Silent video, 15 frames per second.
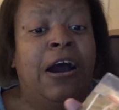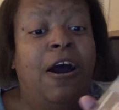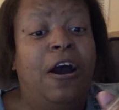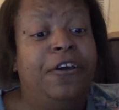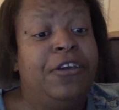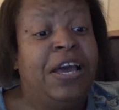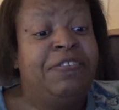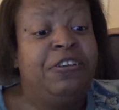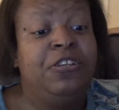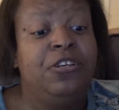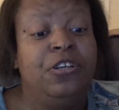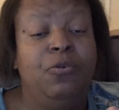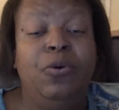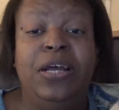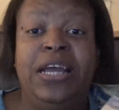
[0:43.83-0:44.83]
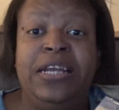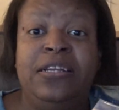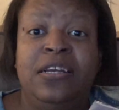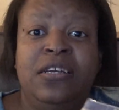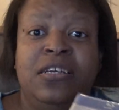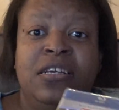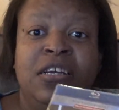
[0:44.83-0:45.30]
All you have to do to
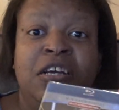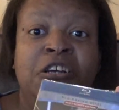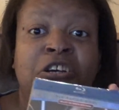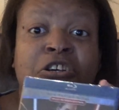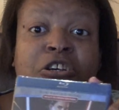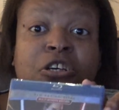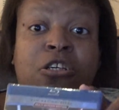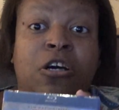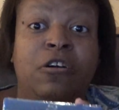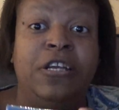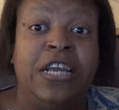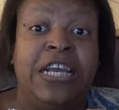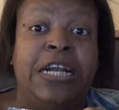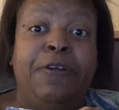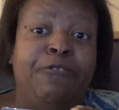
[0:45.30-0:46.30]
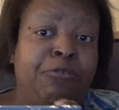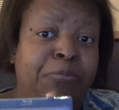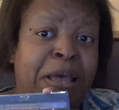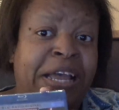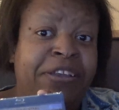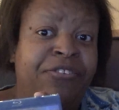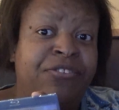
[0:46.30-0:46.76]
win, go to Eclipse
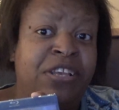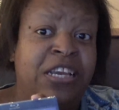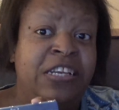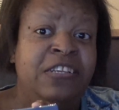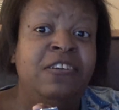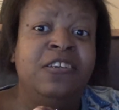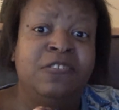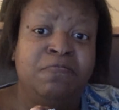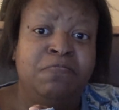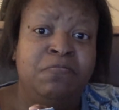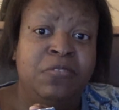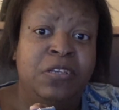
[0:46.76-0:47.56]
Magazine,